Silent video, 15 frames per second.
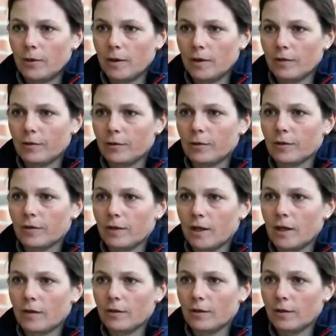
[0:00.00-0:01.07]
in the 4
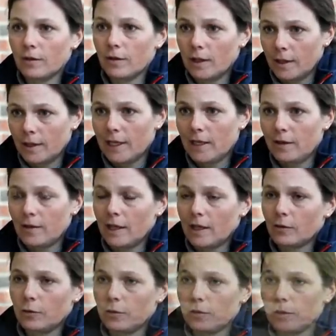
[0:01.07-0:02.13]
stars later
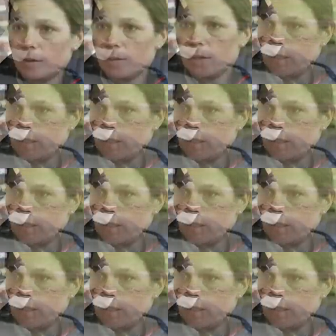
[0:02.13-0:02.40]
that autumn.